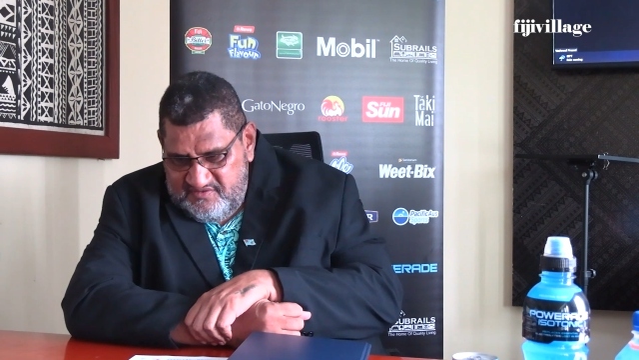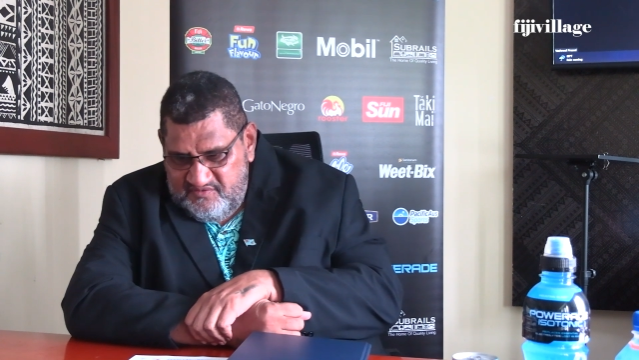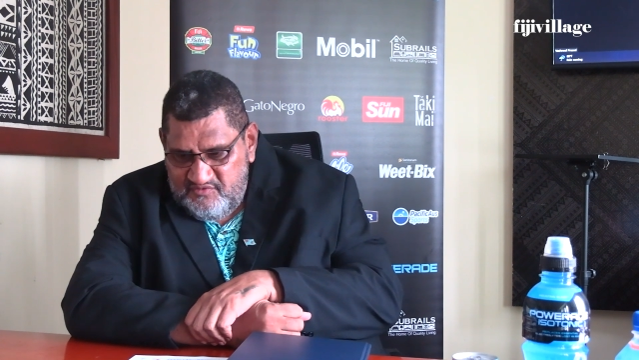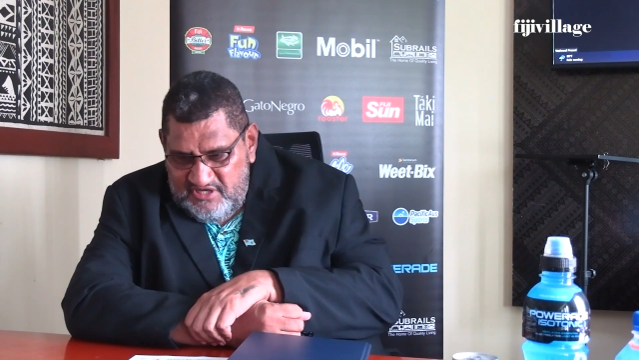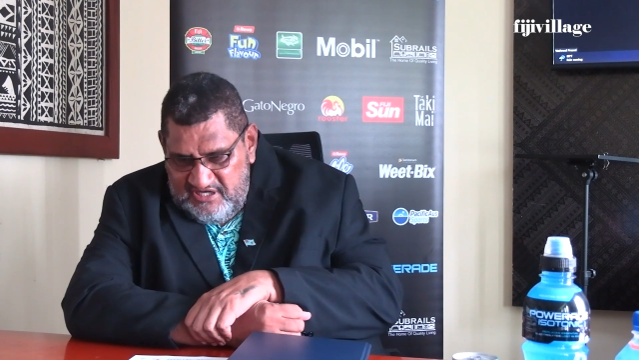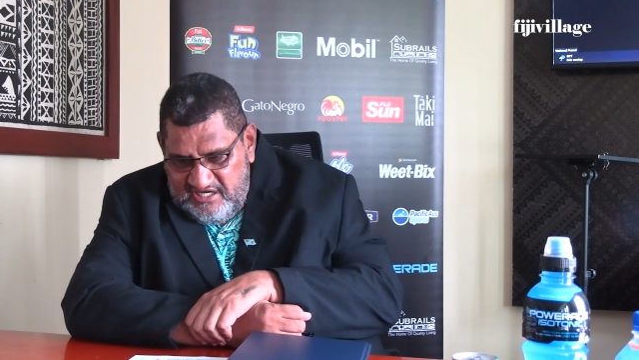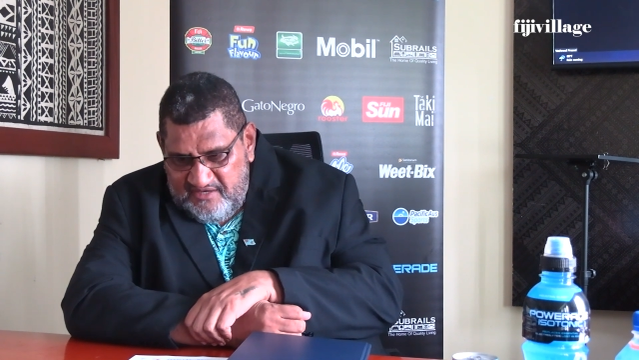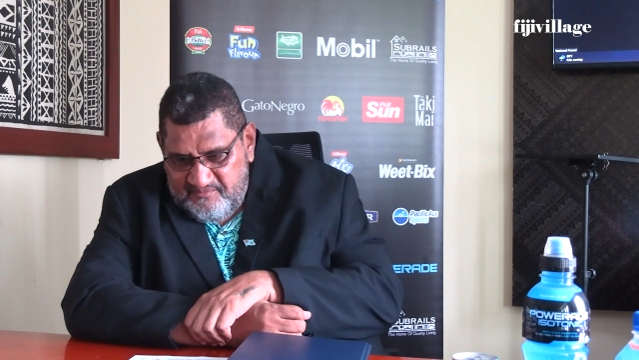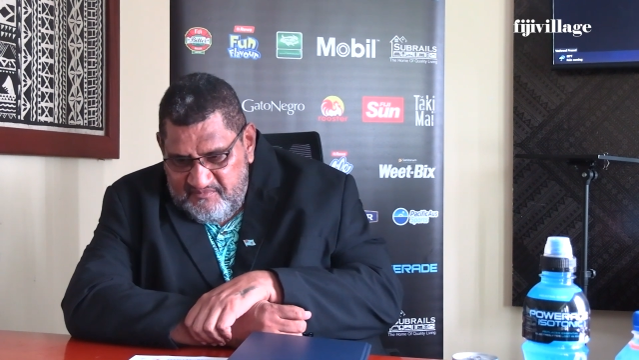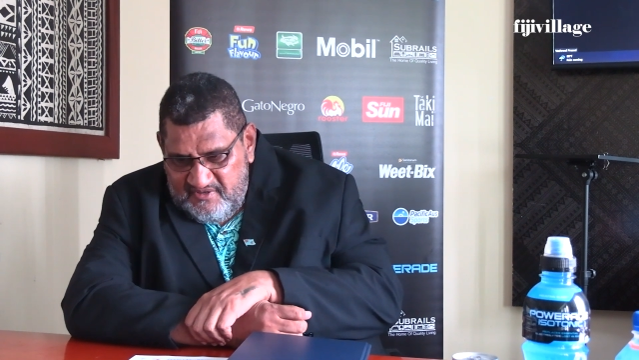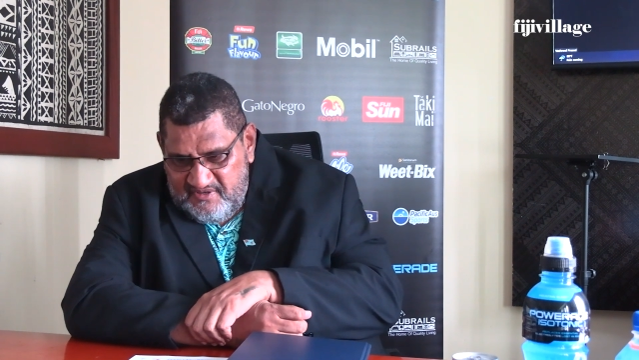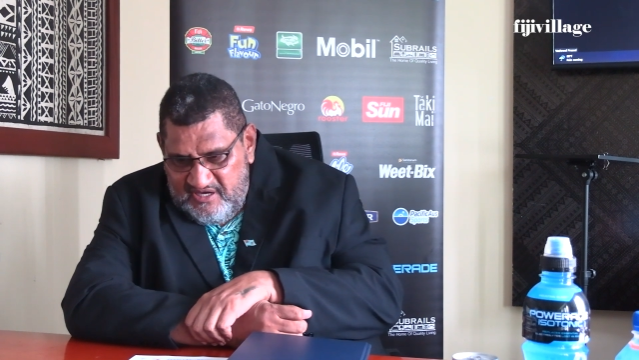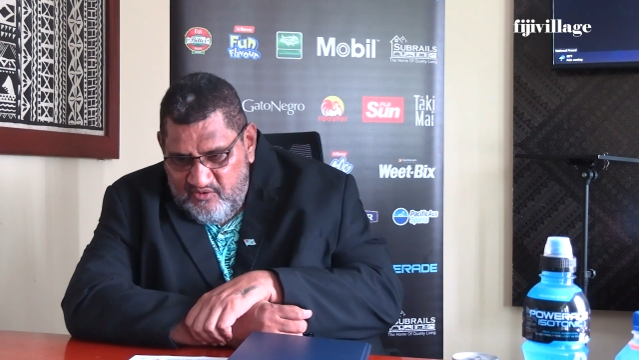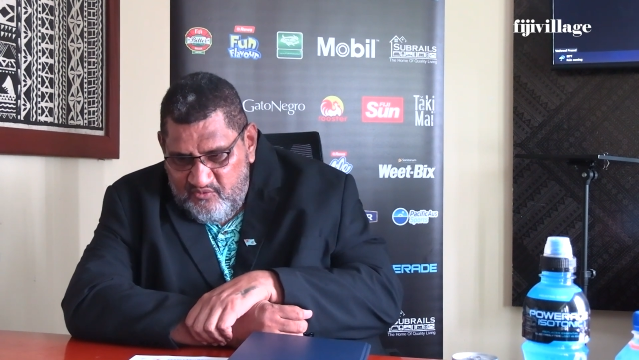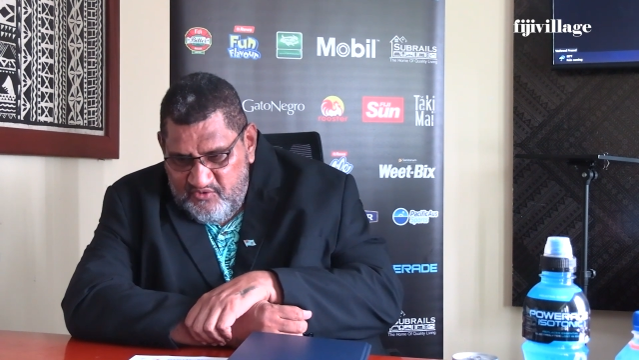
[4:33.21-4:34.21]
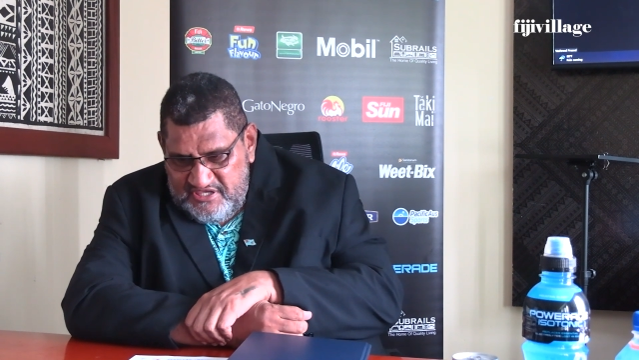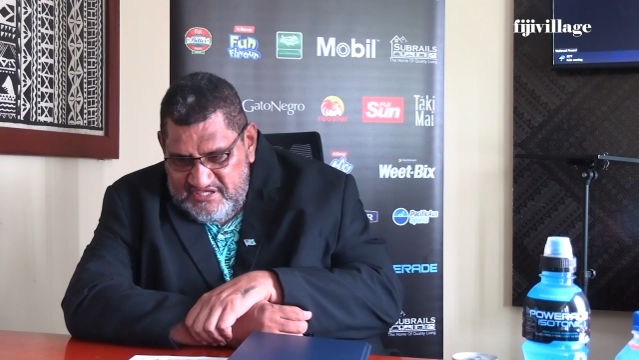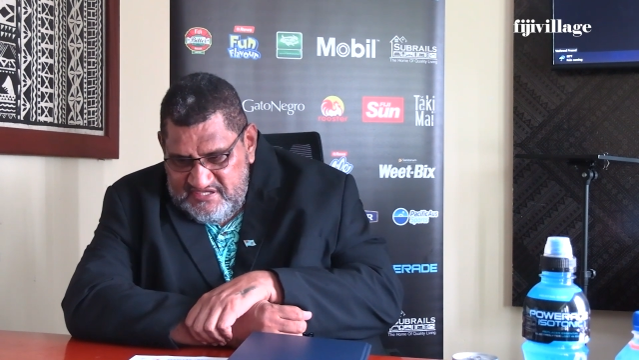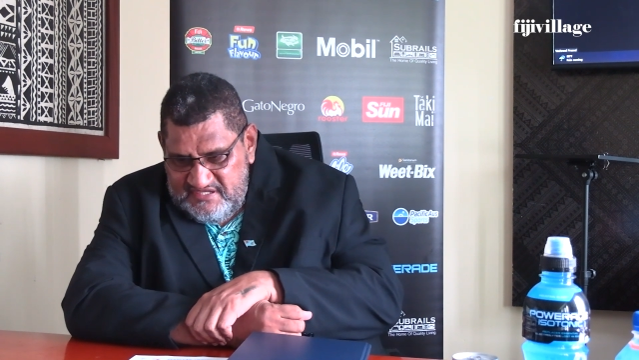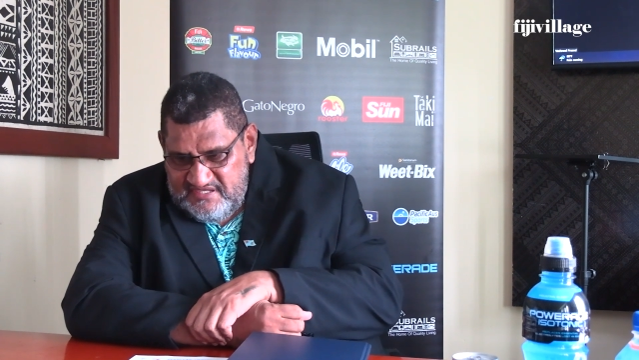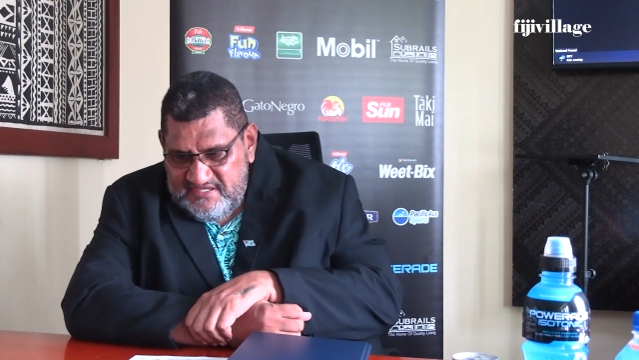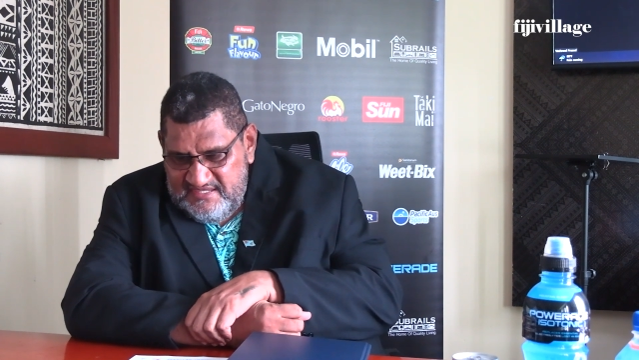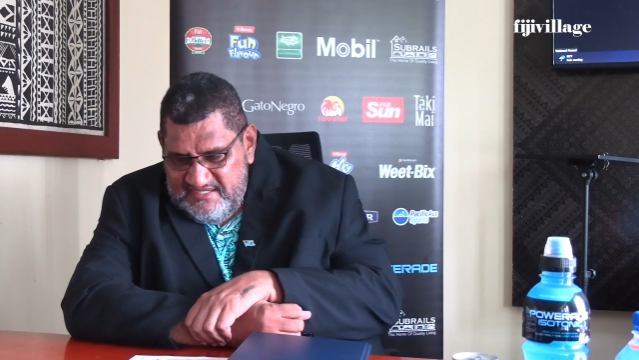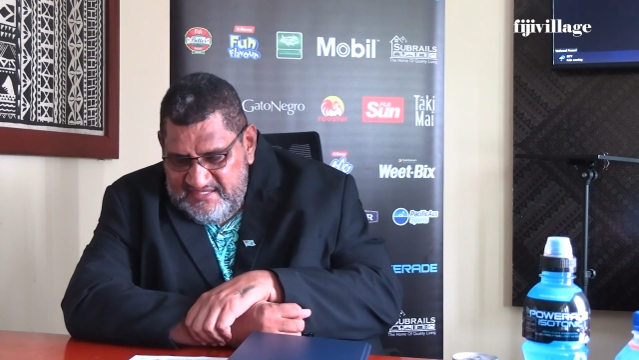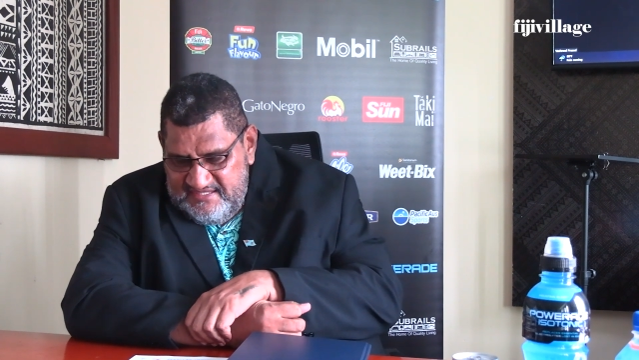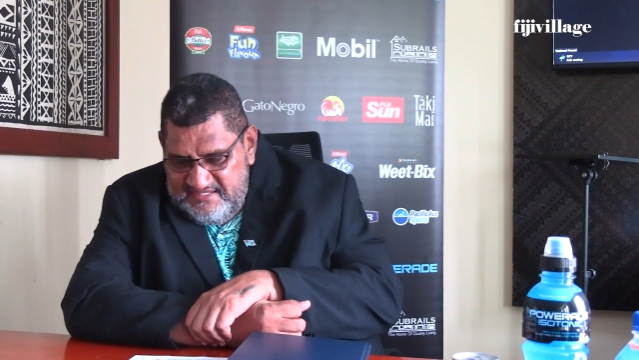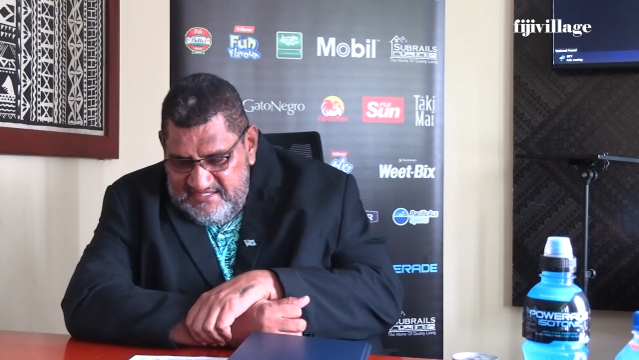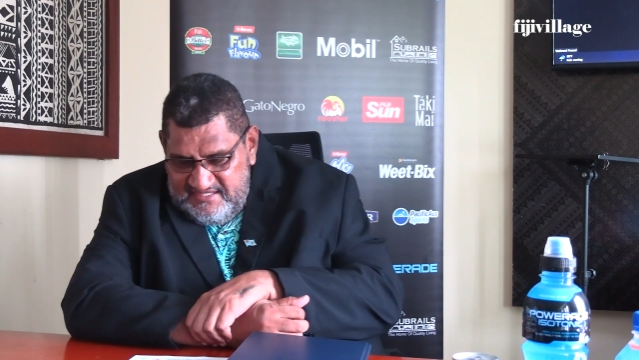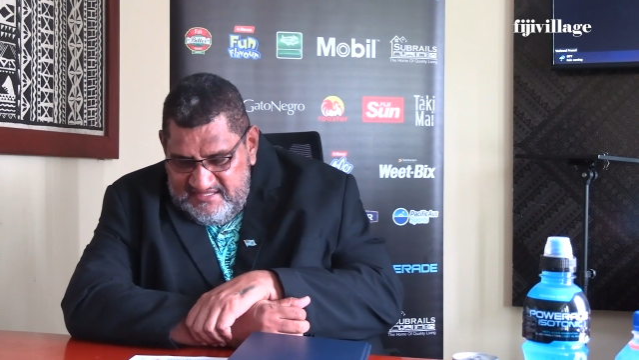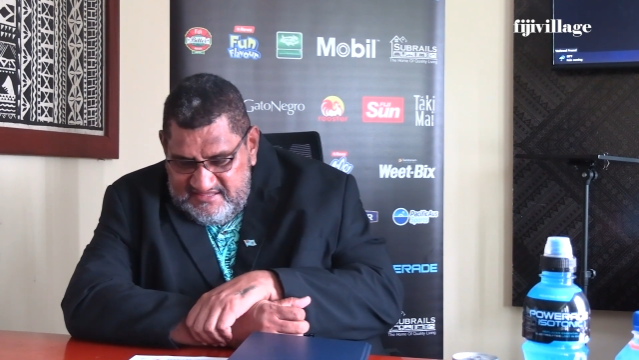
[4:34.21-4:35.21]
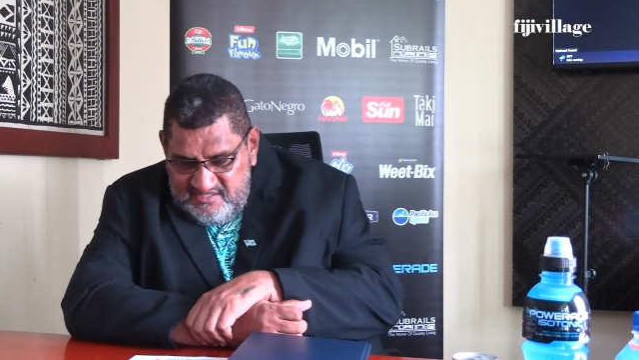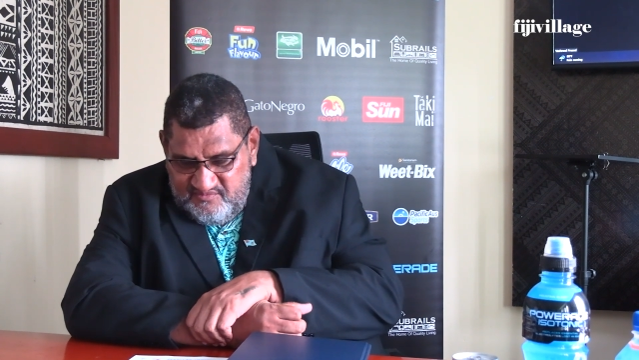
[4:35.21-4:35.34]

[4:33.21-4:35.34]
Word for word: will come away in